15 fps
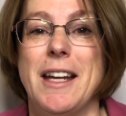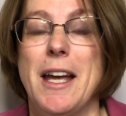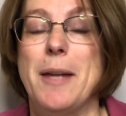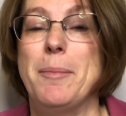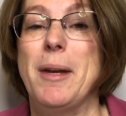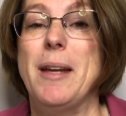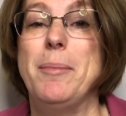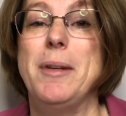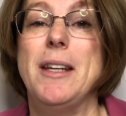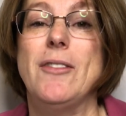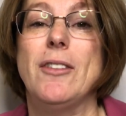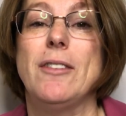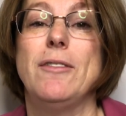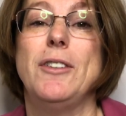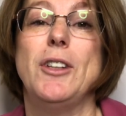and maybe
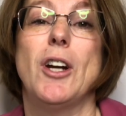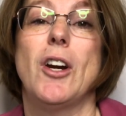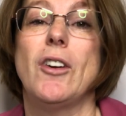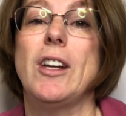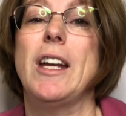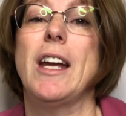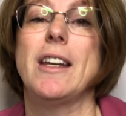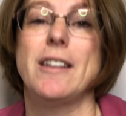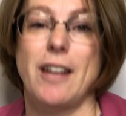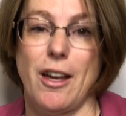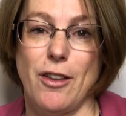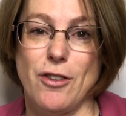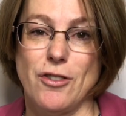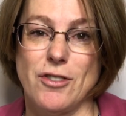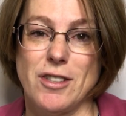even VRE and
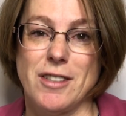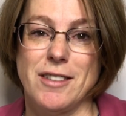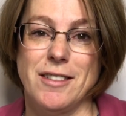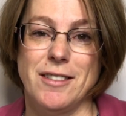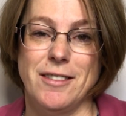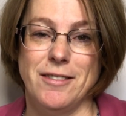others.